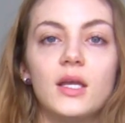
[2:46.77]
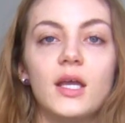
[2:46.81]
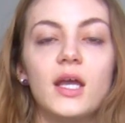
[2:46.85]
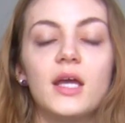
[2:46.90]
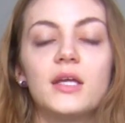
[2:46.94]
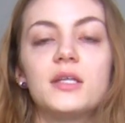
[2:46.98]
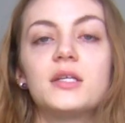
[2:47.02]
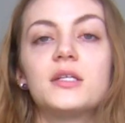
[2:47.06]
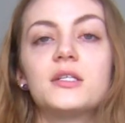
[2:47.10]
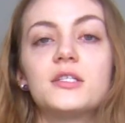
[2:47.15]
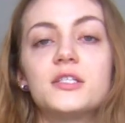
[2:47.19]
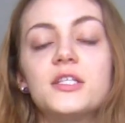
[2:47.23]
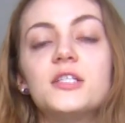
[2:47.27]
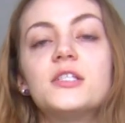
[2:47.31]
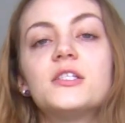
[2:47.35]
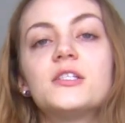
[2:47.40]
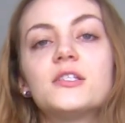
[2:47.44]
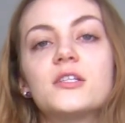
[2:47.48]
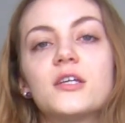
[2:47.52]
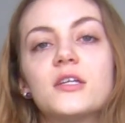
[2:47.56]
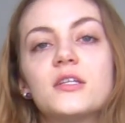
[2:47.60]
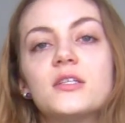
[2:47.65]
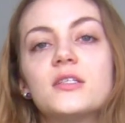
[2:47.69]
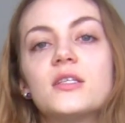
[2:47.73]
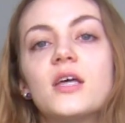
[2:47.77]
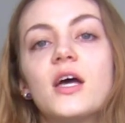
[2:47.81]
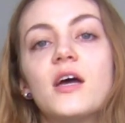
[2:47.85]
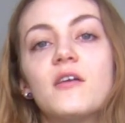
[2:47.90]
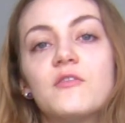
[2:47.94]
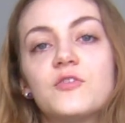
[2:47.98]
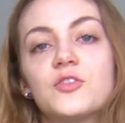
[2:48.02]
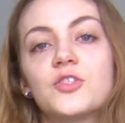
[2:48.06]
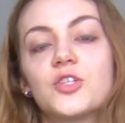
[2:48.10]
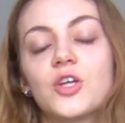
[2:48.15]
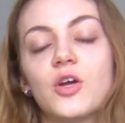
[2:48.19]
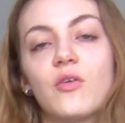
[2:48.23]
And indeed, studies
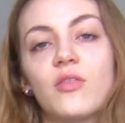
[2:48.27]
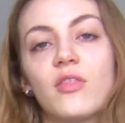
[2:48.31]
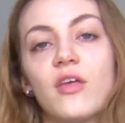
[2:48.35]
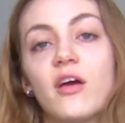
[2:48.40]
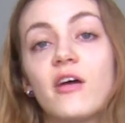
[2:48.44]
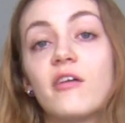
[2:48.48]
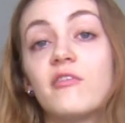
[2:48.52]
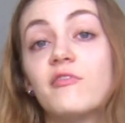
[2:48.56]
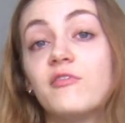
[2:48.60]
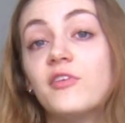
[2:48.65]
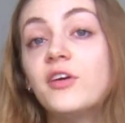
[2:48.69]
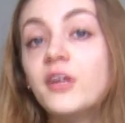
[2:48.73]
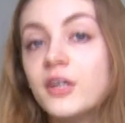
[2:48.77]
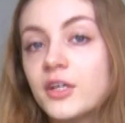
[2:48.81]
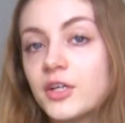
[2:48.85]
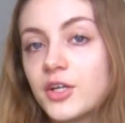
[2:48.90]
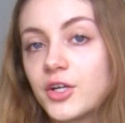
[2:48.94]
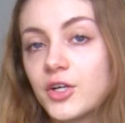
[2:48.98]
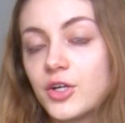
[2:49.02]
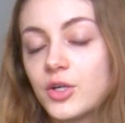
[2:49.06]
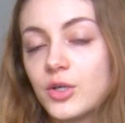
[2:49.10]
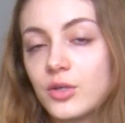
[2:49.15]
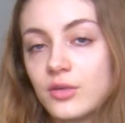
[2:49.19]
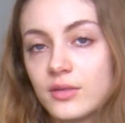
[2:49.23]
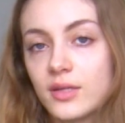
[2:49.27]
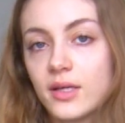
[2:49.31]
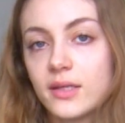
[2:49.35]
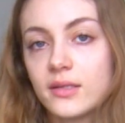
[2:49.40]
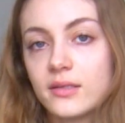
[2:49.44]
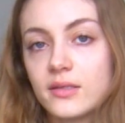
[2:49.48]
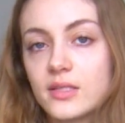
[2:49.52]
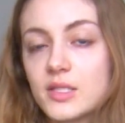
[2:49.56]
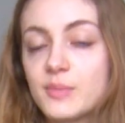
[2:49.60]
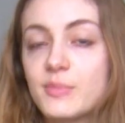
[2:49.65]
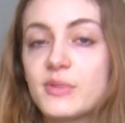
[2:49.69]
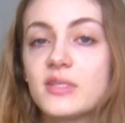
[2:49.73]
have shown that vinegar,
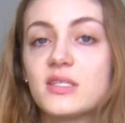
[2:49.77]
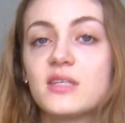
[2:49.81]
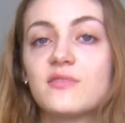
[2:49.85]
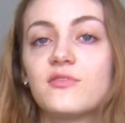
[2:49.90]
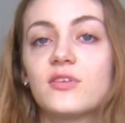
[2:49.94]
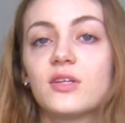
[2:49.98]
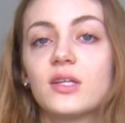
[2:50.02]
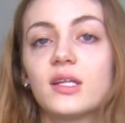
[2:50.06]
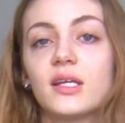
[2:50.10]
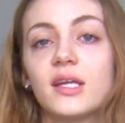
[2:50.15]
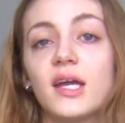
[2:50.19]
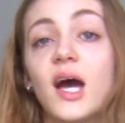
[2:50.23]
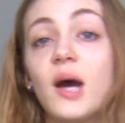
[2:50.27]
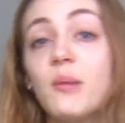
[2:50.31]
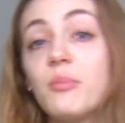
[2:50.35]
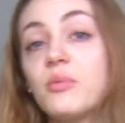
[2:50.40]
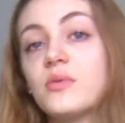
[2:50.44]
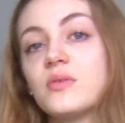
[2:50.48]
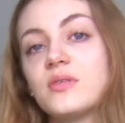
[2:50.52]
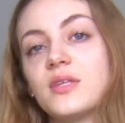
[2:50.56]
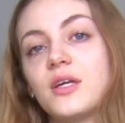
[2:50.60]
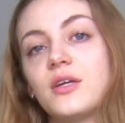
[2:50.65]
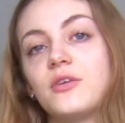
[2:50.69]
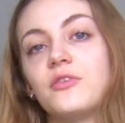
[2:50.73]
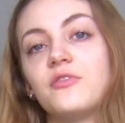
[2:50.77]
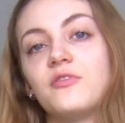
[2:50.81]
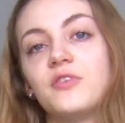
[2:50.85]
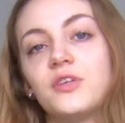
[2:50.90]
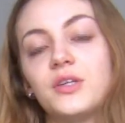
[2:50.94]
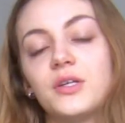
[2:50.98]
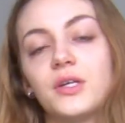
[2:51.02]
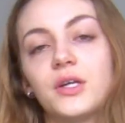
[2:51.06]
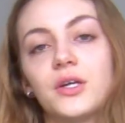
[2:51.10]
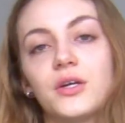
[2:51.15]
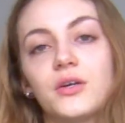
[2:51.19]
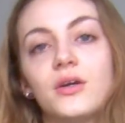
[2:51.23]
not specifically apple cider
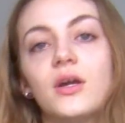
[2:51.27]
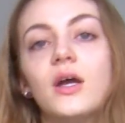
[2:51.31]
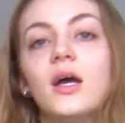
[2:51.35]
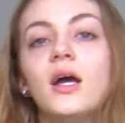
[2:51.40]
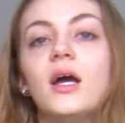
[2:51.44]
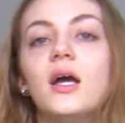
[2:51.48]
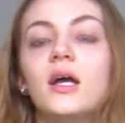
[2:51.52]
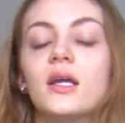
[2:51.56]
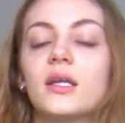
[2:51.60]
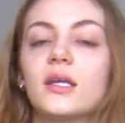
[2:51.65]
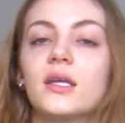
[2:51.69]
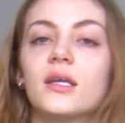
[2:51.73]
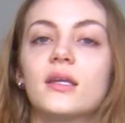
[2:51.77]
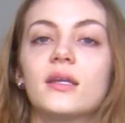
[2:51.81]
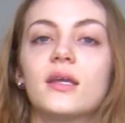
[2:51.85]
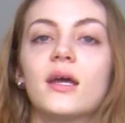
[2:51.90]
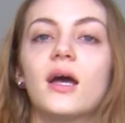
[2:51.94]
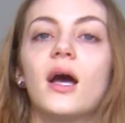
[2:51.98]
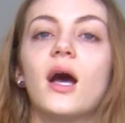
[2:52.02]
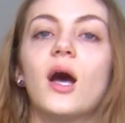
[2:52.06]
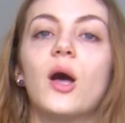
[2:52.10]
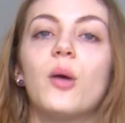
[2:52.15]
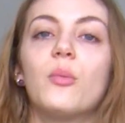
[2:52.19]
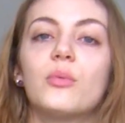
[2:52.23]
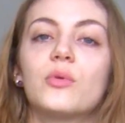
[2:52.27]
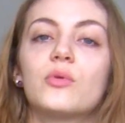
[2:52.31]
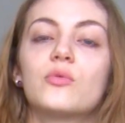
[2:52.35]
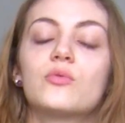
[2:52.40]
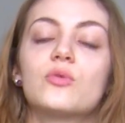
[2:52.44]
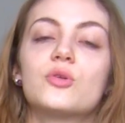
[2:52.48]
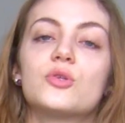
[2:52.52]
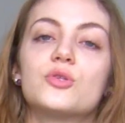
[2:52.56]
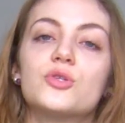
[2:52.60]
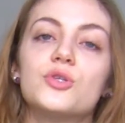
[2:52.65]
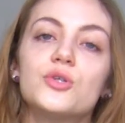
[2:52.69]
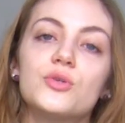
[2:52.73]
vinegar, can help
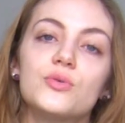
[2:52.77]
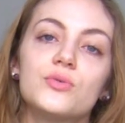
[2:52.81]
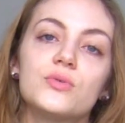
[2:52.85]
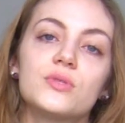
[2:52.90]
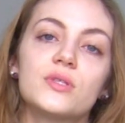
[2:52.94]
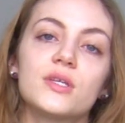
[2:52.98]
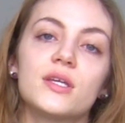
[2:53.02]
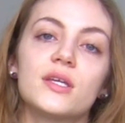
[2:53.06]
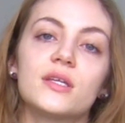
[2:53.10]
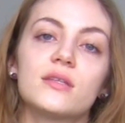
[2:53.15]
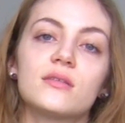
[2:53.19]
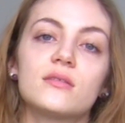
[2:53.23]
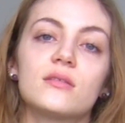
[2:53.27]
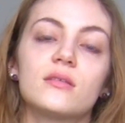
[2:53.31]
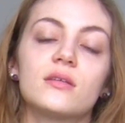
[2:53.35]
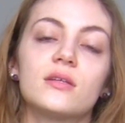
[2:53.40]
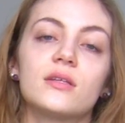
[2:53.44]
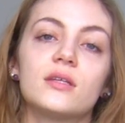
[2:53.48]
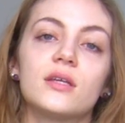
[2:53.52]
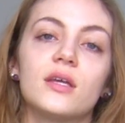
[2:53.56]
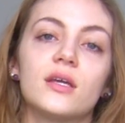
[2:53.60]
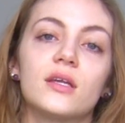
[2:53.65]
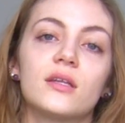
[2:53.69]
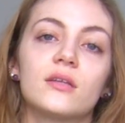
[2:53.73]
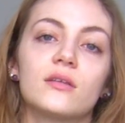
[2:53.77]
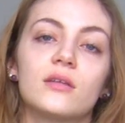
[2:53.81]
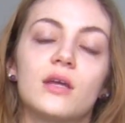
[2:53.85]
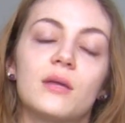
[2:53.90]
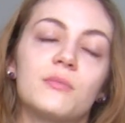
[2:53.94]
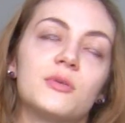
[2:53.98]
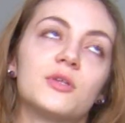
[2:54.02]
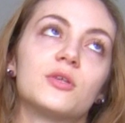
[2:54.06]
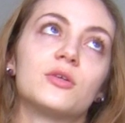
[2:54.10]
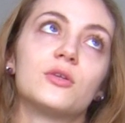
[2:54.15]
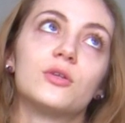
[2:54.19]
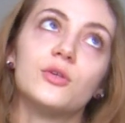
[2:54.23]
reduce insulin and, I
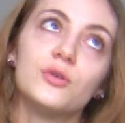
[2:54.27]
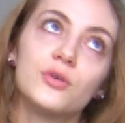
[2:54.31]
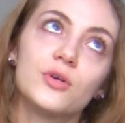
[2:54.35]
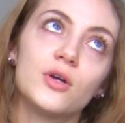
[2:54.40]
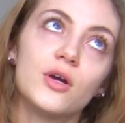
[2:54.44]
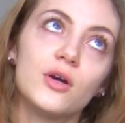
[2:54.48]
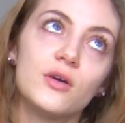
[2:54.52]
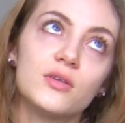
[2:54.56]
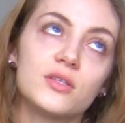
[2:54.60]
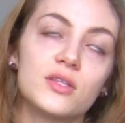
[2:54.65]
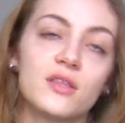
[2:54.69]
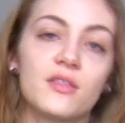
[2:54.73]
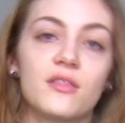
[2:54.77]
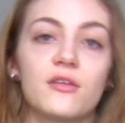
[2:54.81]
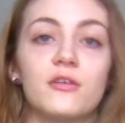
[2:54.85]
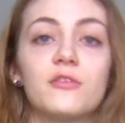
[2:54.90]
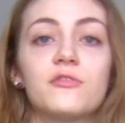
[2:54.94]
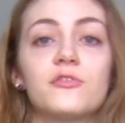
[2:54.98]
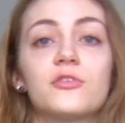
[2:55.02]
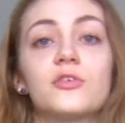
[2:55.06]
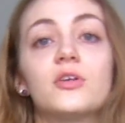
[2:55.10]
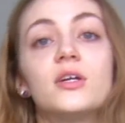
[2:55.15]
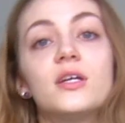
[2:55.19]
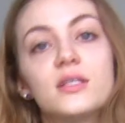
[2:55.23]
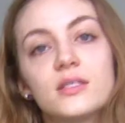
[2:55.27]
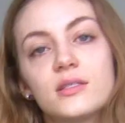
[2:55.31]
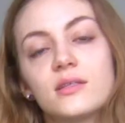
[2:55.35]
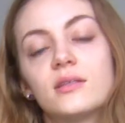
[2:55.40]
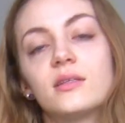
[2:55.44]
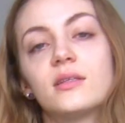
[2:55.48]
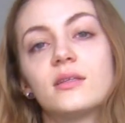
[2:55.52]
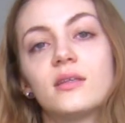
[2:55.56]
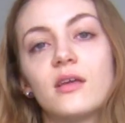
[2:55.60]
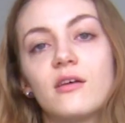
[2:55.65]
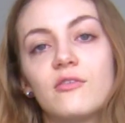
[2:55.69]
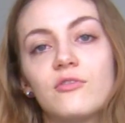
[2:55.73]
mean, glucose and therefore
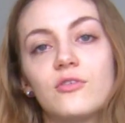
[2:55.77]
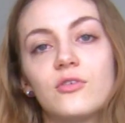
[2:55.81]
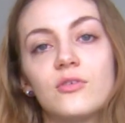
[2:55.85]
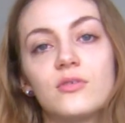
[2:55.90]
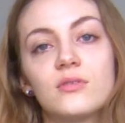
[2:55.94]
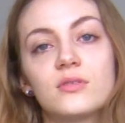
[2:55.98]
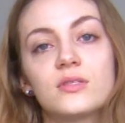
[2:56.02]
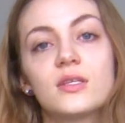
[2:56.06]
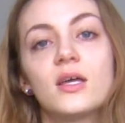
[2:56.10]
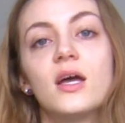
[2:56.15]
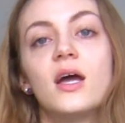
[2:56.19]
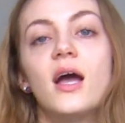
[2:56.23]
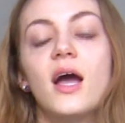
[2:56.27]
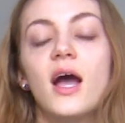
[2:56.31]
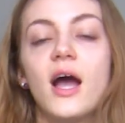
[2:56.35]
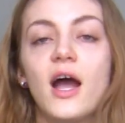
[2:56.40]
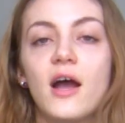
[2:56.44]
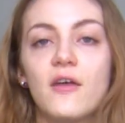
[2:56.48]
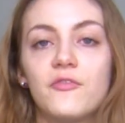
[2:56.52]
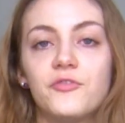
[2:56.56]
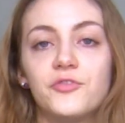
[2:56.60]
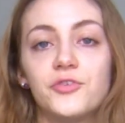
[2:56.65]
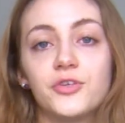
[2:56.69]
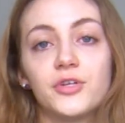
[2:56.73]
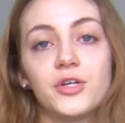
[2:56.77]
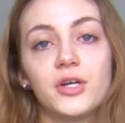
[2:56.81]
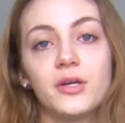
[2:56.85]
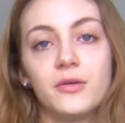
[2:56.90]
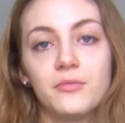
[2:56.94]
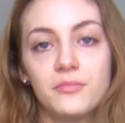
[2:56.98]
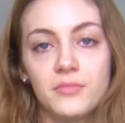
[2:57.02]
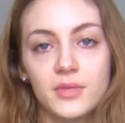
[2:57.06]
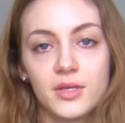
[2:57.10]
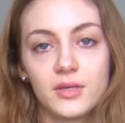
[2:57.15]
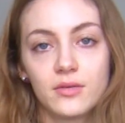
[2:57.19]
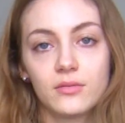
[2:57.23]
insulin levels after a
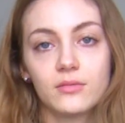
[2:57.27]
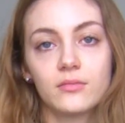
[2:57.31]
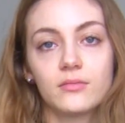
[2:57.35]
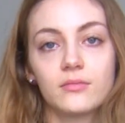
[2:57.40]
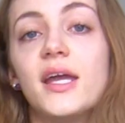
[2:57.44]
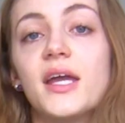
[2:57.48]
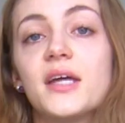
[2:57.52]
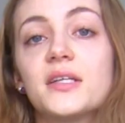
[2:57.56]
meal.